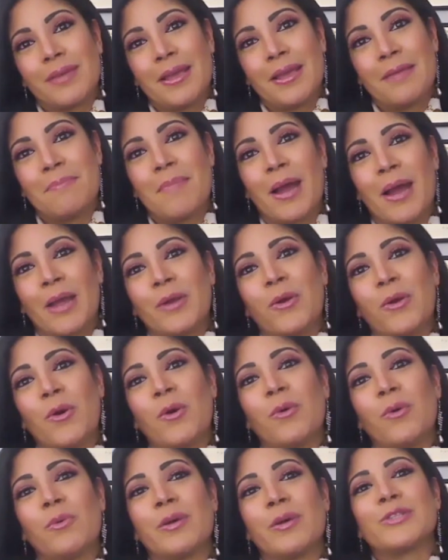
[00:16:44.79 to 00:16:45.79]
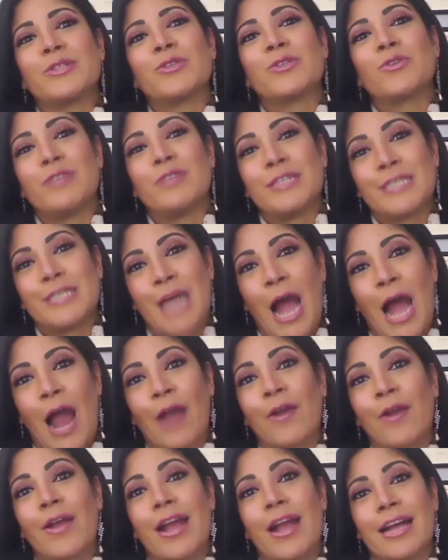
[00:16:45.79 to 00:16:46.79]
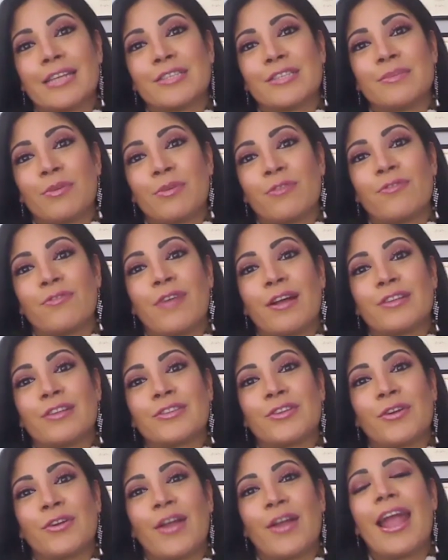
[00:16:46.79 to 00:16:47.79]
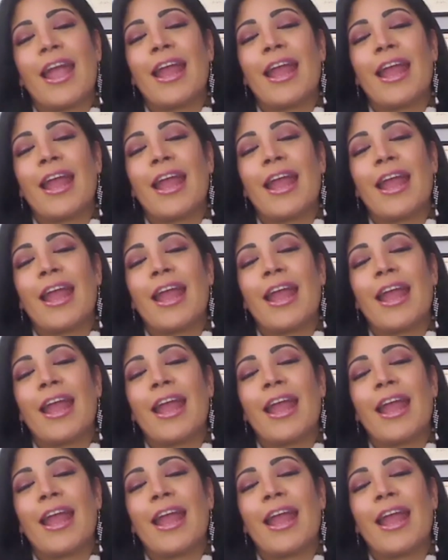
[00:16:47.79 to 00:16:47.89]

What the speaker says: And my goal was to retire as a professor.